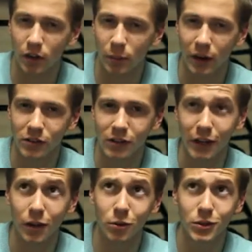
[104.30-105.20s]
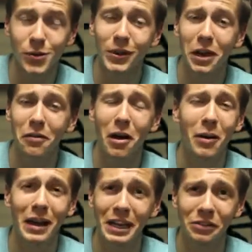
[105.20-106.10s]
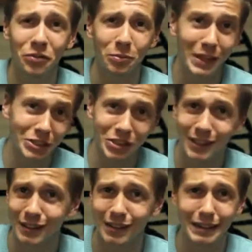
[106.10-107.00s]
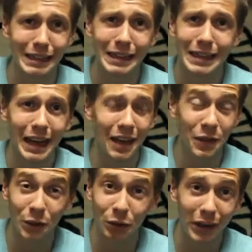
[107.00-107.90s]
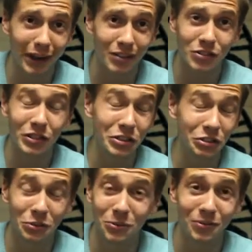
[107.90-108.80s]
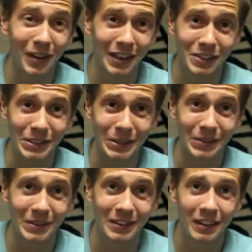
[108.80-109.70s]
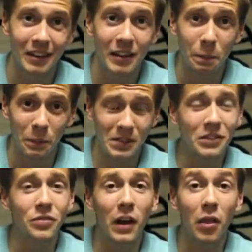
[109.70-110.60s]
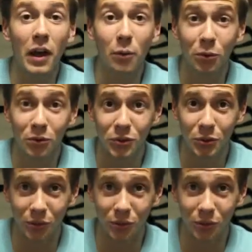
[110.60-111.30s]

your parents are like, oh, don't give out any information on the internet, strangers will find you. Didn't follow that rule too